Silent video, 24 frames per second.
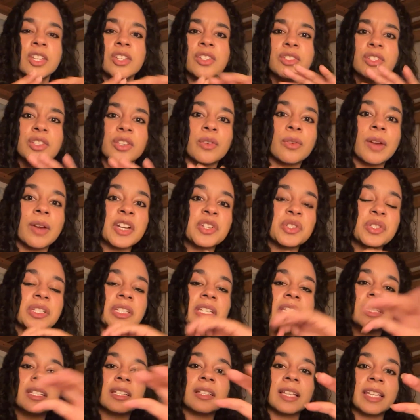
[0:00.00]
So you don't actually
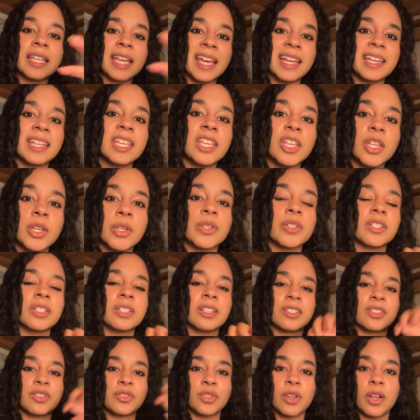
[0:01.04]
need to like adhere to
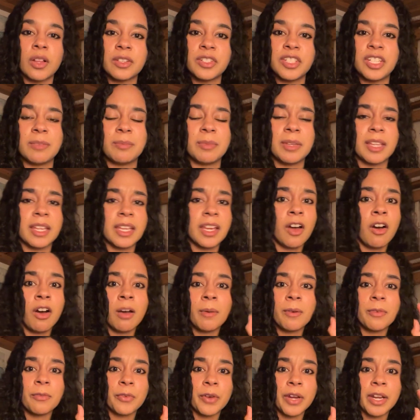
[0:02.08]
astrology and be like, oh,
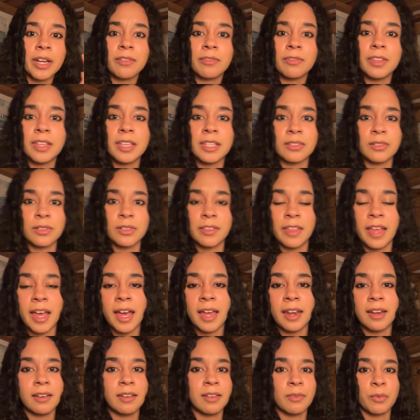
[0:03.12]
I'm afraid of this or
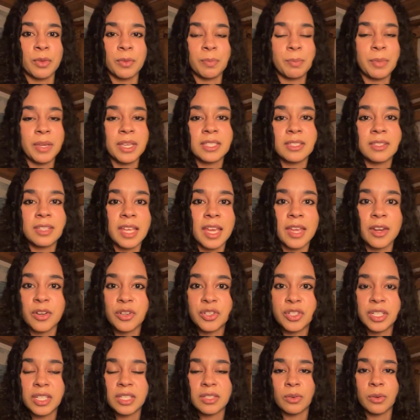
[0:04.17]
that because of the
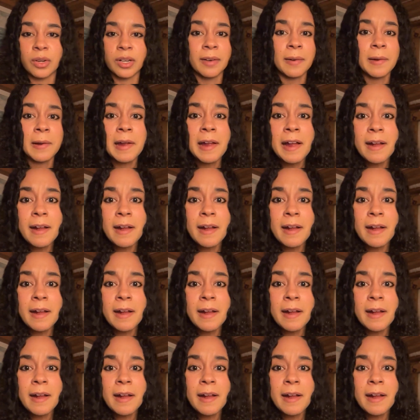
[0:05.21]
energies, or